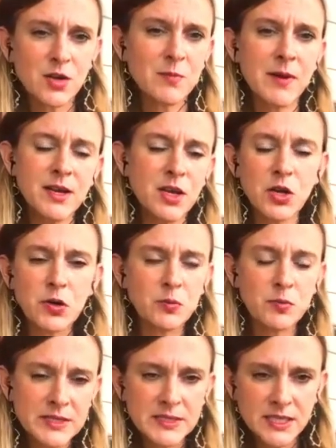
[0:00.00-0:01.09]
minding your own
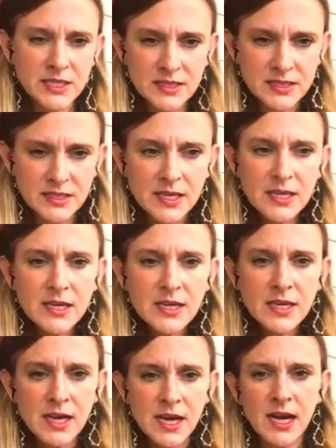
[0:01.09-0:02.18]
business.
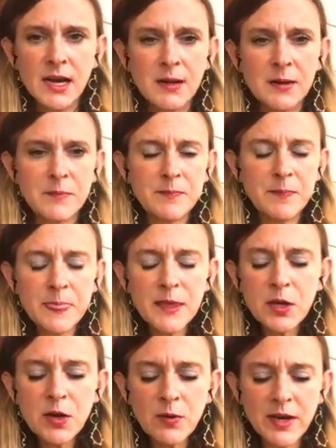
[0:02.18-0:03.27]
And
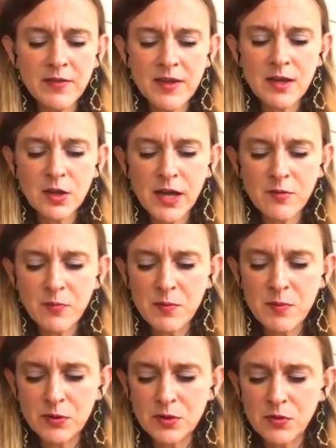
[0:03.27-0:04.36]
I think a lot of
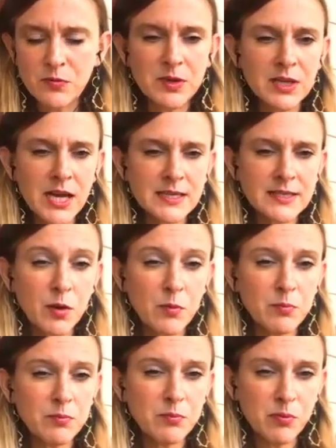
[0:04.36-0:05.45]
people don't realize how
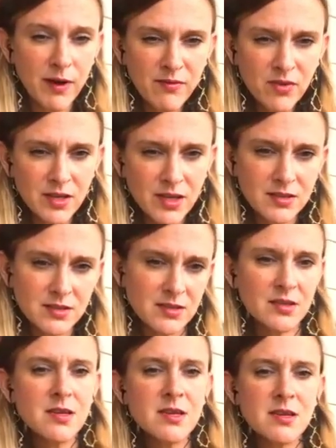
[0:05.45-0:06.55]
prevalent
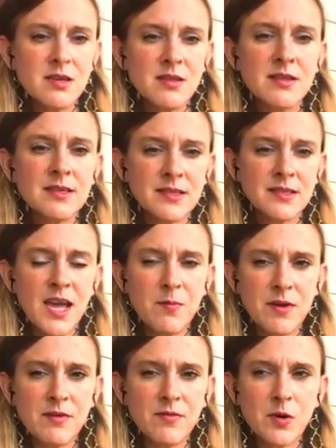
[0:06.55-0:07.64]
this type
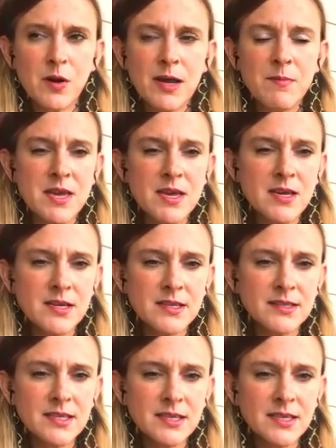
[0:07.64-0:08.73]
of crime is
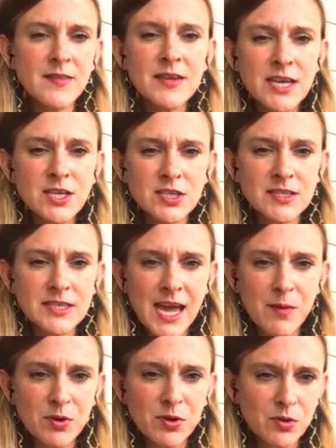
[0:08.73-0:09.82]
in the nation's
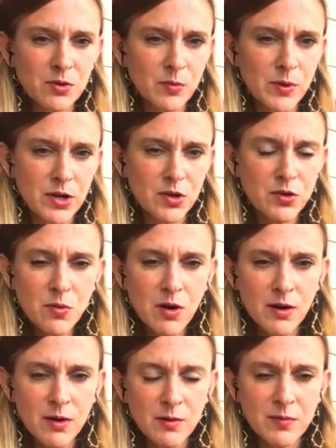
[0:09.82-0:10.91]
capital where you
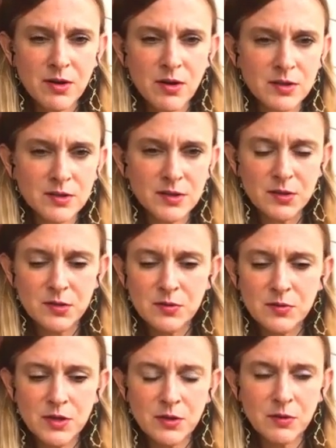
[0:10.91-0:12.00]
are, but
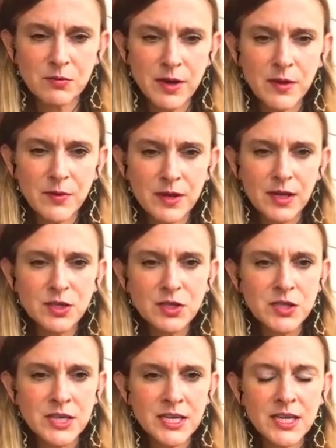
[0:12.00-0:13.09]
also, around the
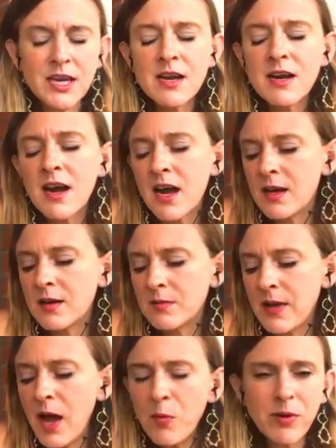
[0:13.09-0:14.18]
country.
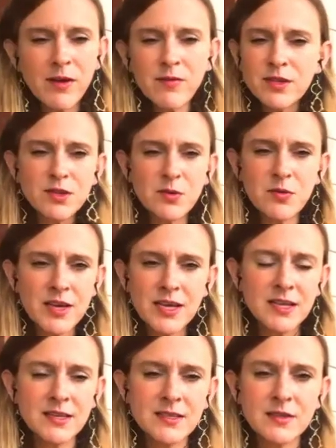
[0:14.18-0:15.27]
How prevalent do you think it
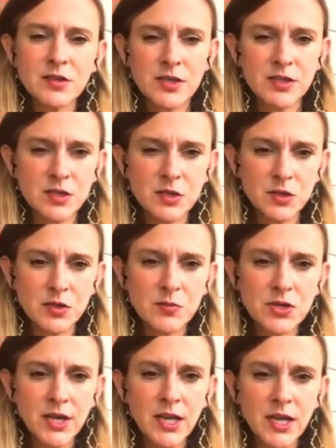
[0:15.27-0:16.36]
is in the transgender
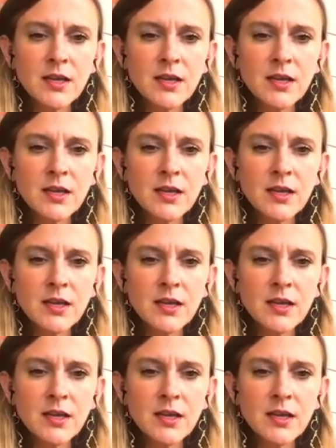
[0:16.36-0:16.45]
community?